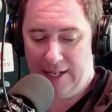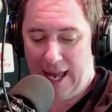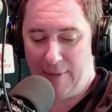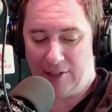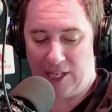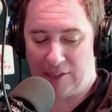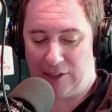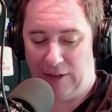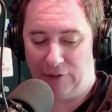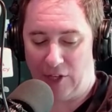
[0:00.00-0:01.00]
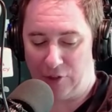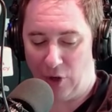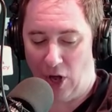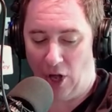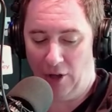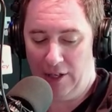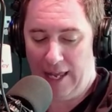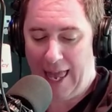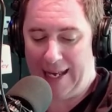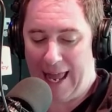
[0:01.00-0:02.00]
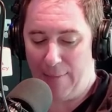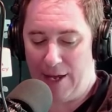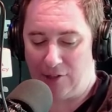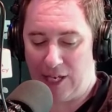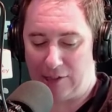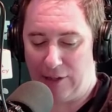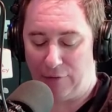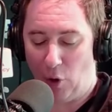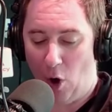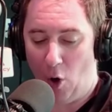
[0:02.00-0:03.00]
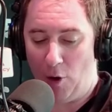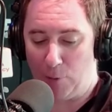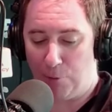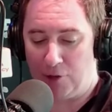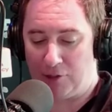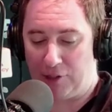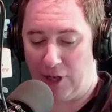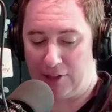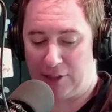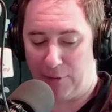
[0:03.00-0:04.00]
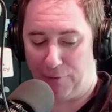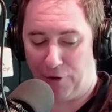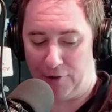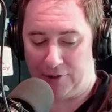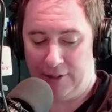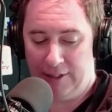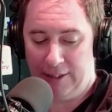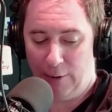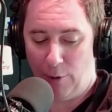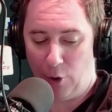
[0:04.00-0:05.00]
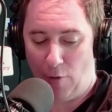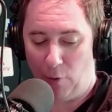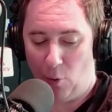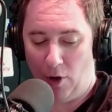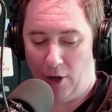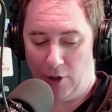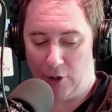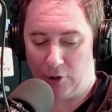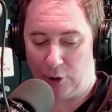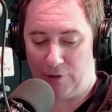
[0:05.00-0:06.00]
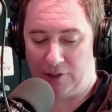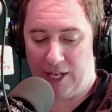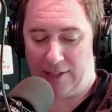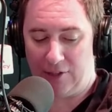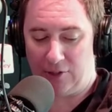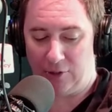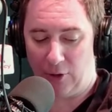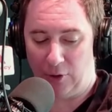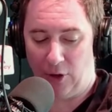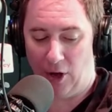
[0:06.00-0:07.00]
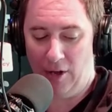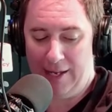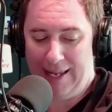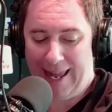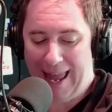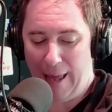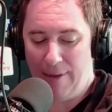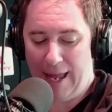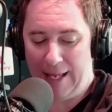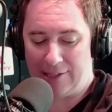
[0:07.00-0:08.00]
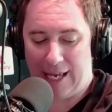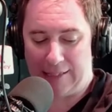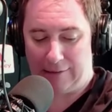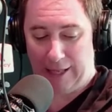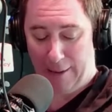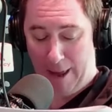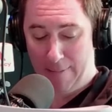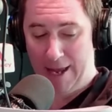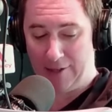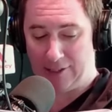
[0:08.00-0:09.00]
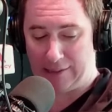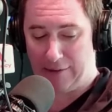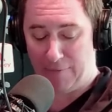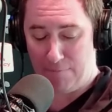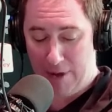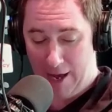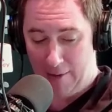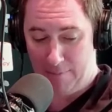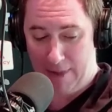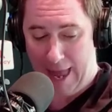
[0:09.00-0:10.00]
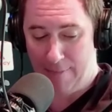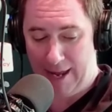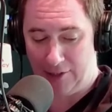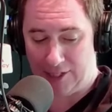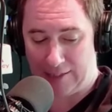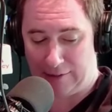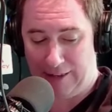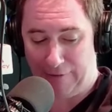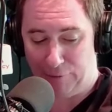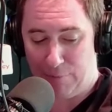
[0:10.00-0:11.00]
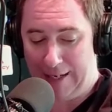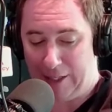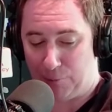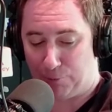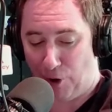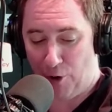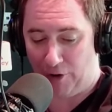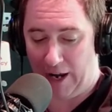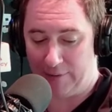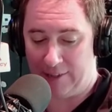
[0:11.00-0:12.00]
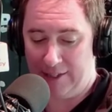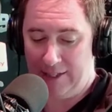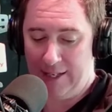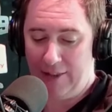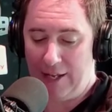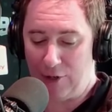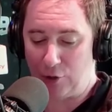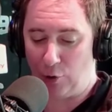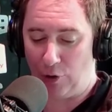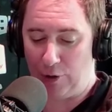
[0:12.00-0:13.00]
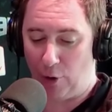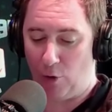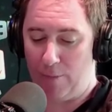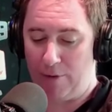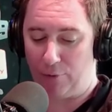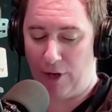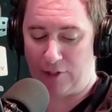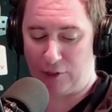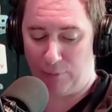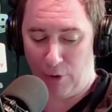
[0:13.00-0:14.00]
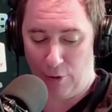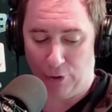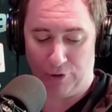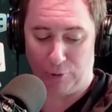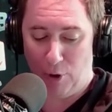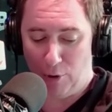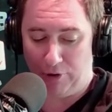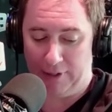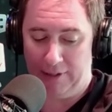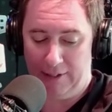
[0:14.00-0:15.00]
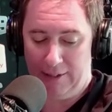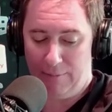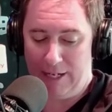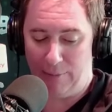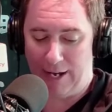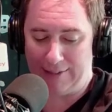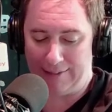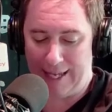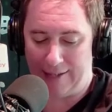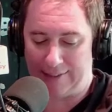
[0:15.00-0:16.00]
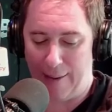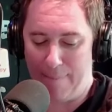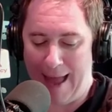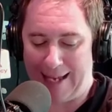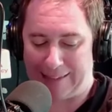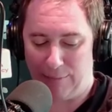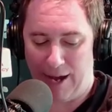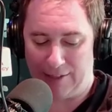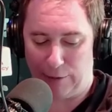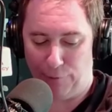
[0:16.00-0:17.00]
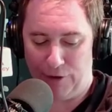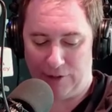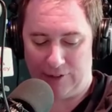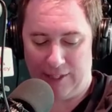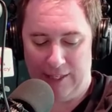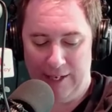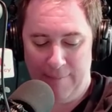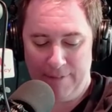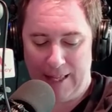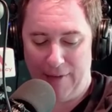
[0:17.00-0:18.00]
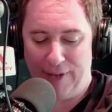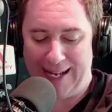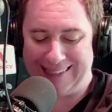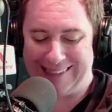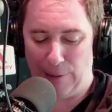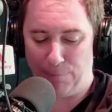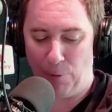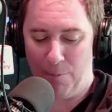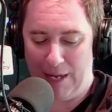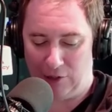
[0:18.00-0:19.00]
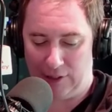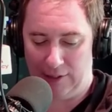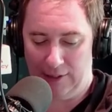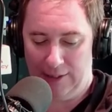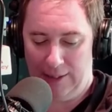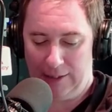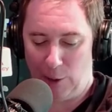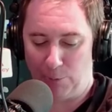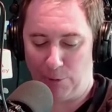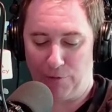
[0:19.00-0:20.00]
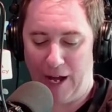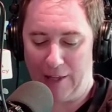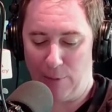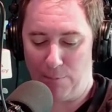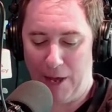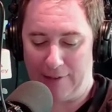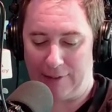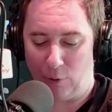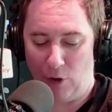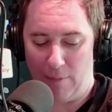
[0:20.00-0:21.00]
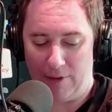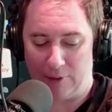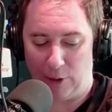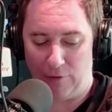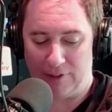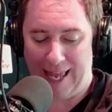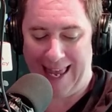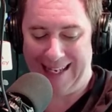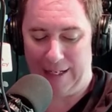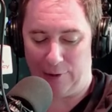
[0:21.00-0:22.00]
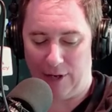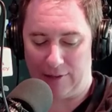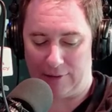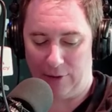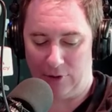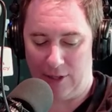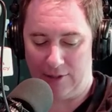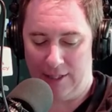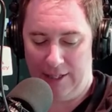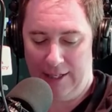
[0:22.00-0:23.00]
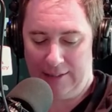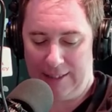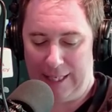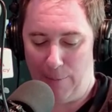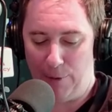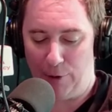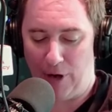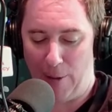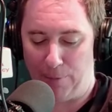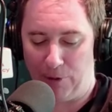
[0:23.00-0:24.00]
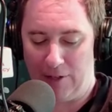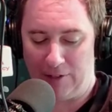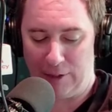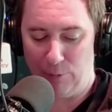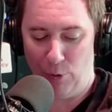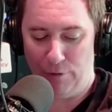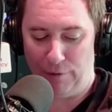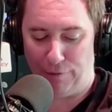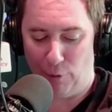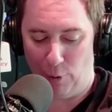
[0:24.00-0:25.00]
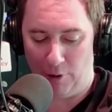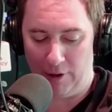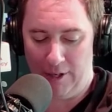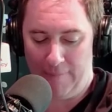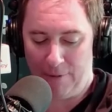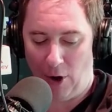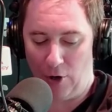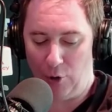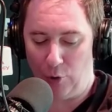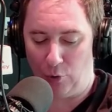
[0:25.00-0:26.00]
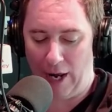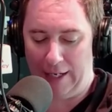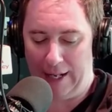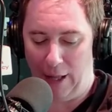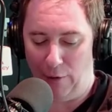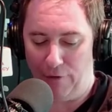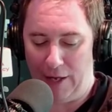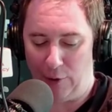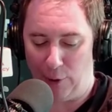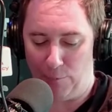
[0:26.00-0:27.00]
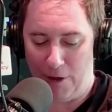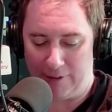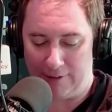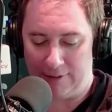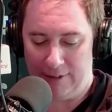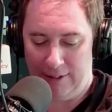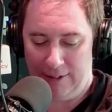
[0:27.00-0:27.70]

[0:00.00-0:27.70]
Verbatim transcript: MHS Lift does it all. And MHS Lift always puts the customer first with over 100 service technicians on call. MHS MHS lift uh, MHS lift maintenance programs they ensure your equipment runs smooth smoothly, minimizing downtime, maximizing efficiency, and they've got a simple mission to provide the best equipment service and integrated solutions to keep your operations moving forward. Are you ready to elevate your business?